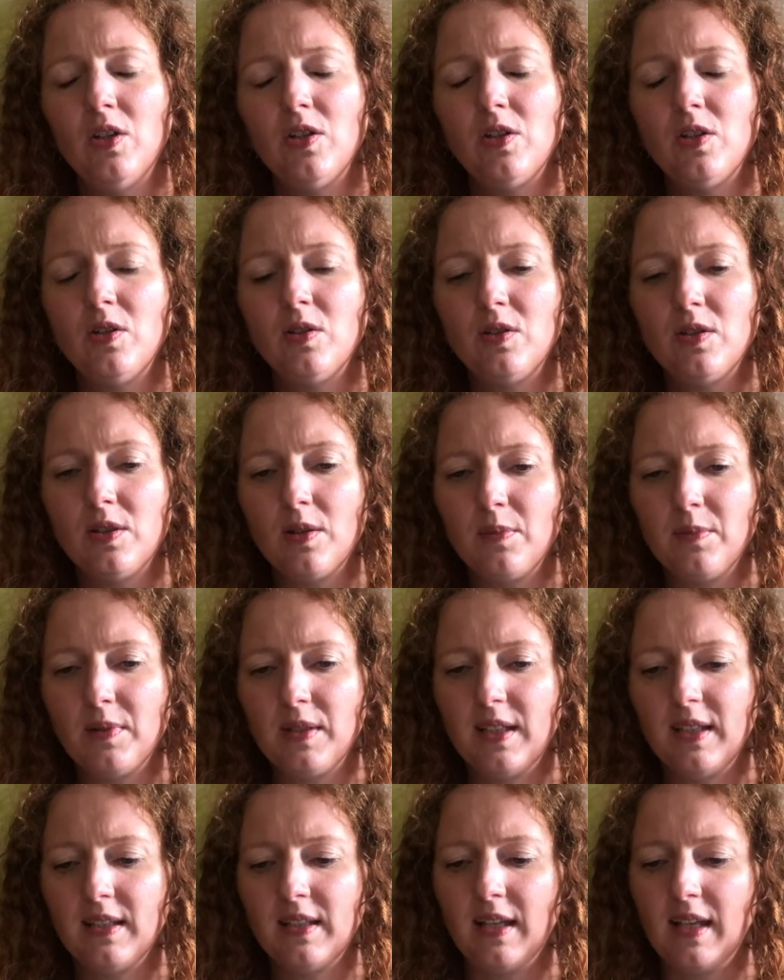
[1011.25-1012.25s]
do
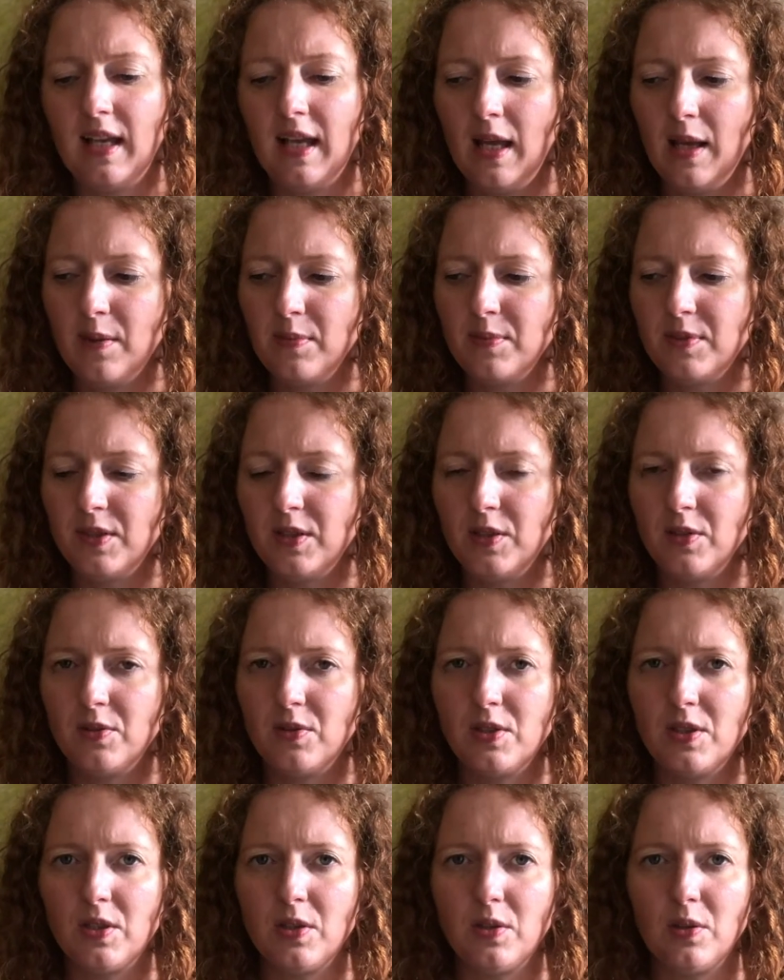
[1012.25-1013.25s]
something that helps you
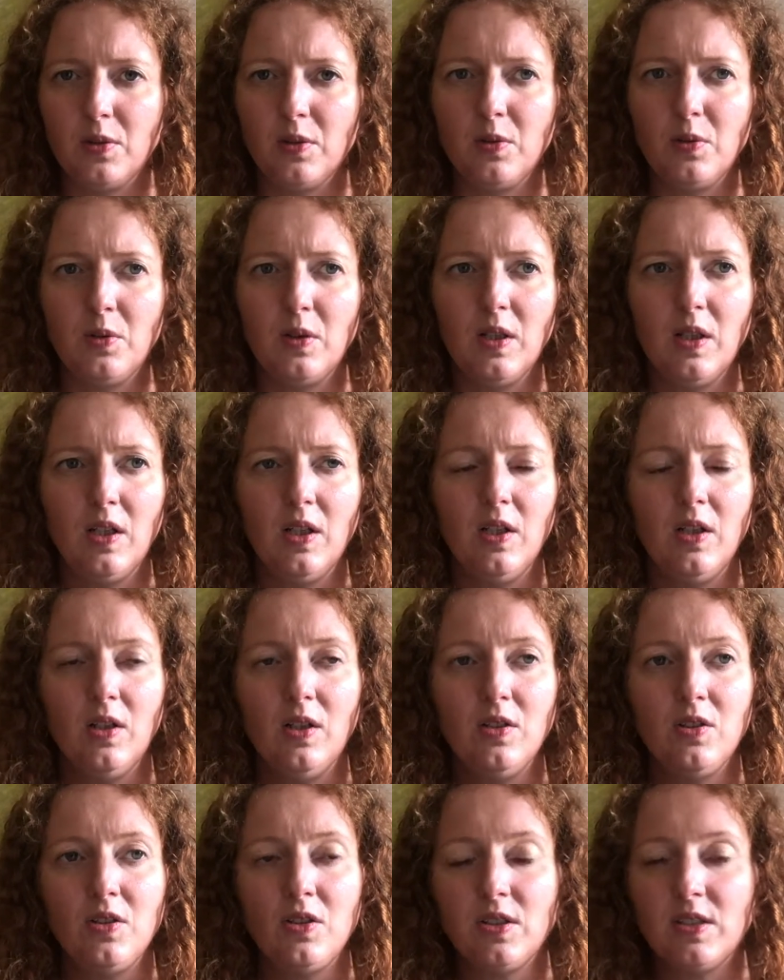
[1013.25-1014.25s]
to
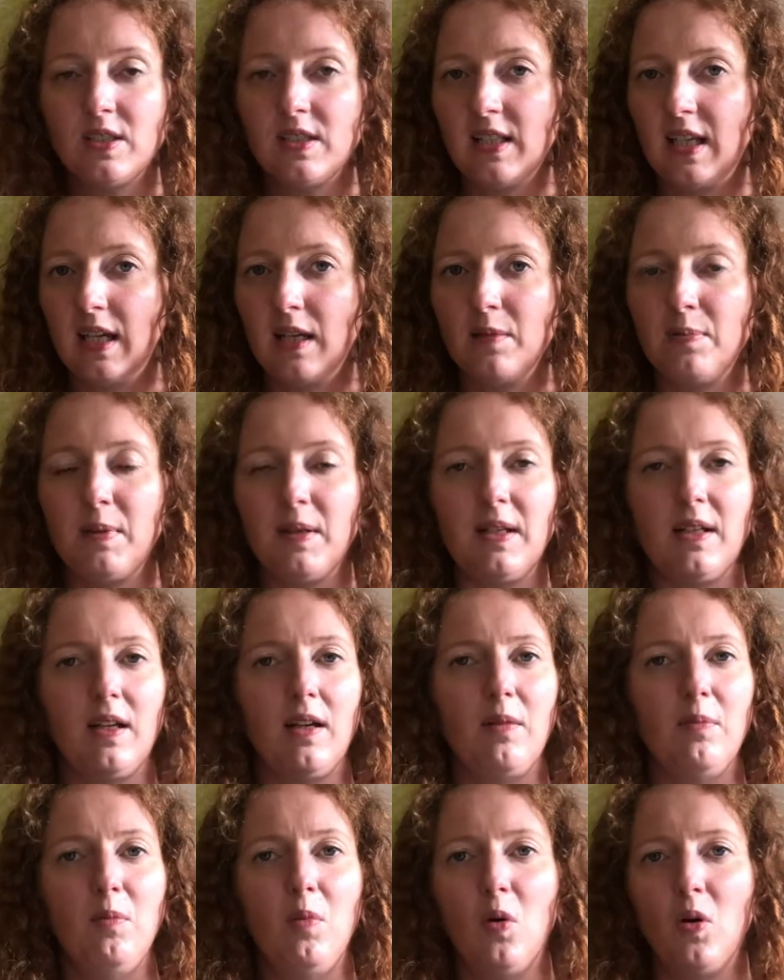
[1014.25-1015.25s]
just get a
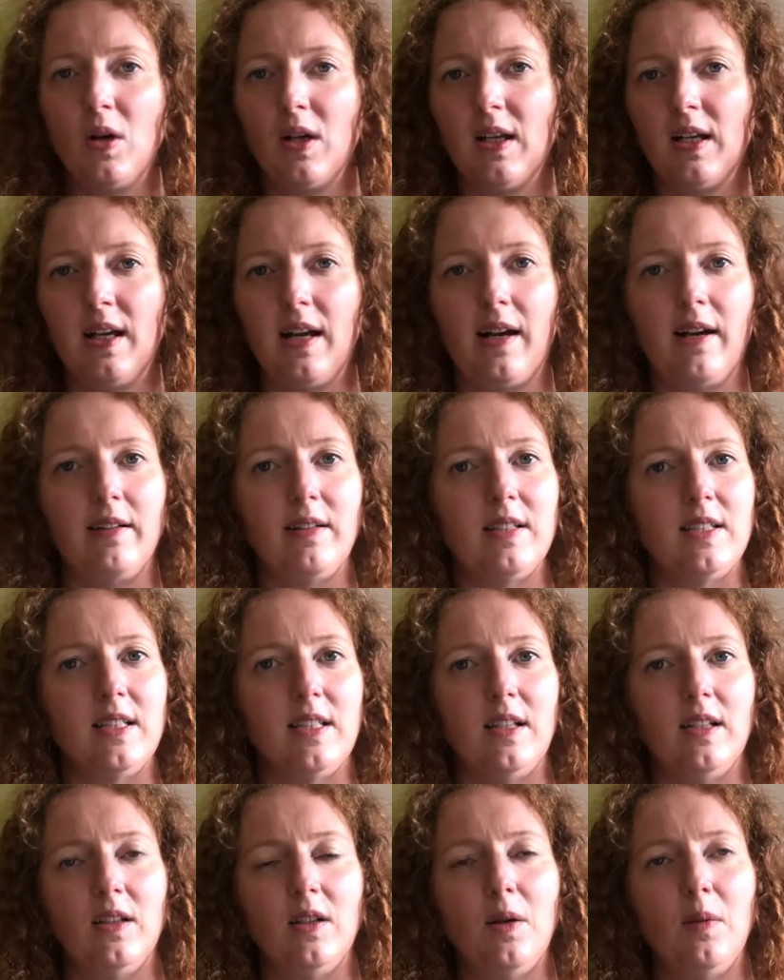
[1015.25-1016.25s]
bit more
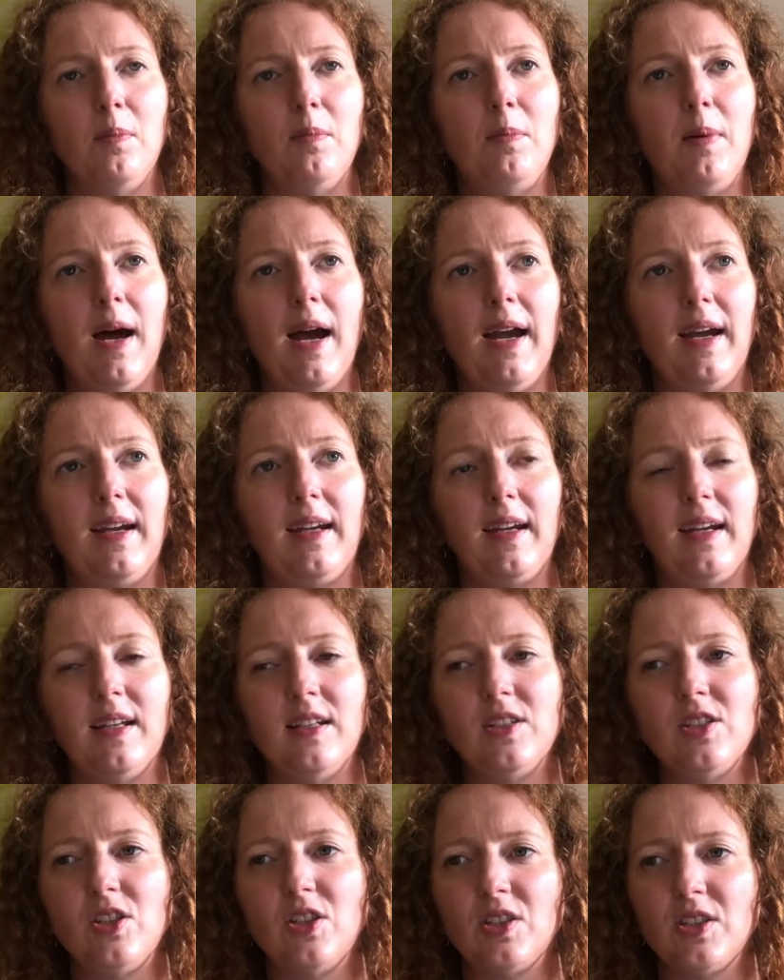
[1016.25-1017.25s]
clarity, come back
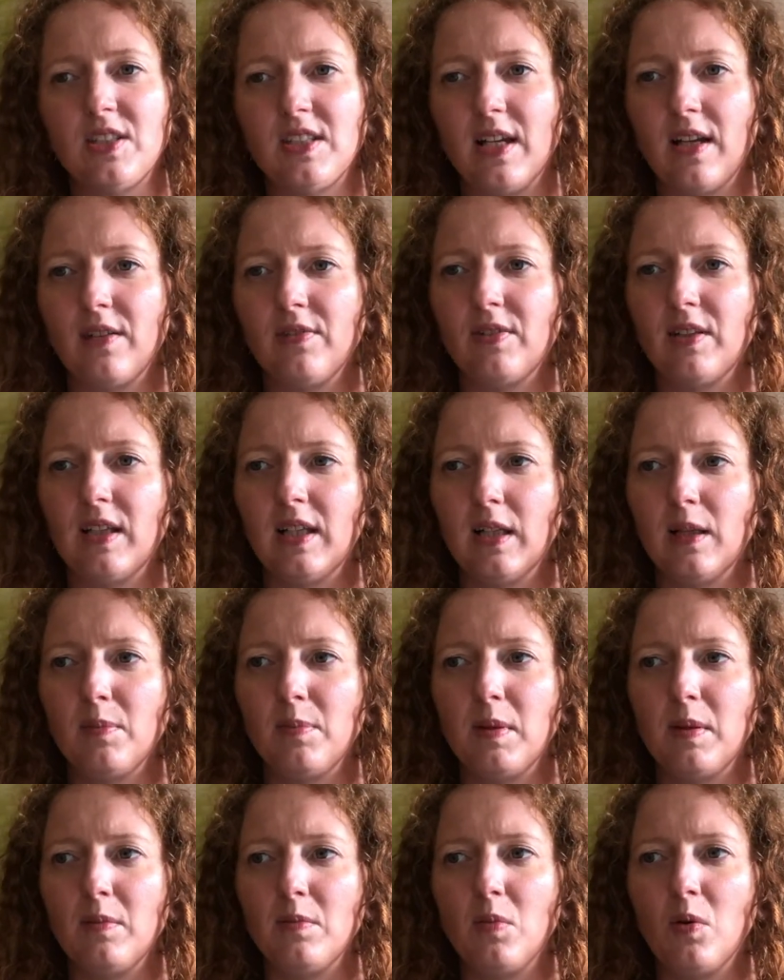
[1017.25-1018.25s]
into yourself a little
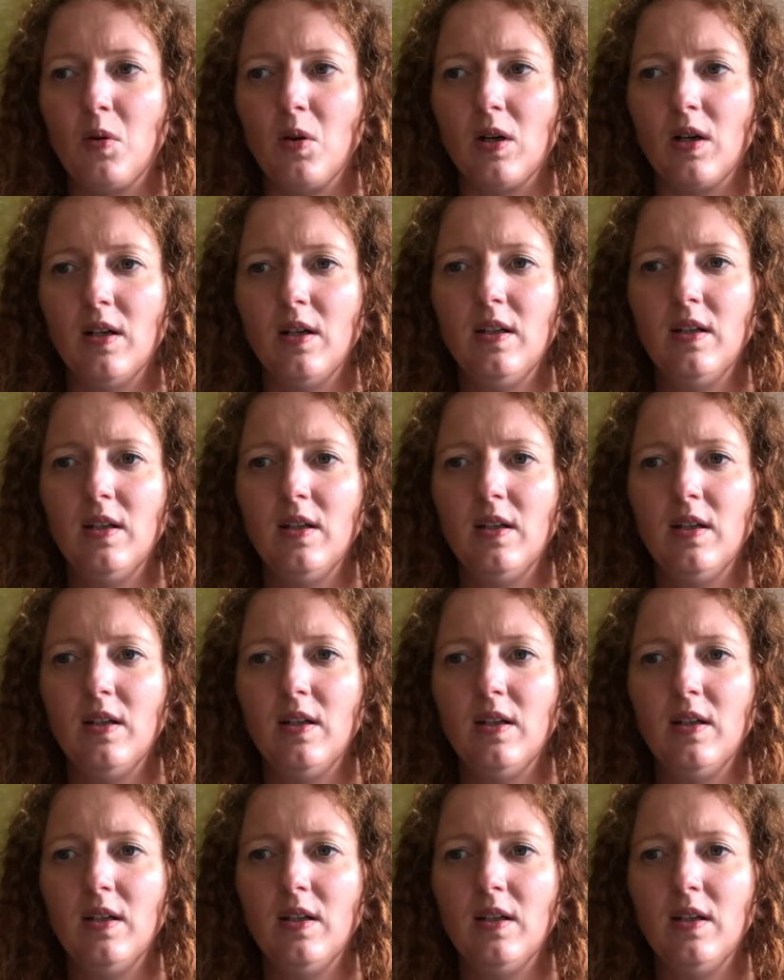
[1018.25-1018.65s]
bit more.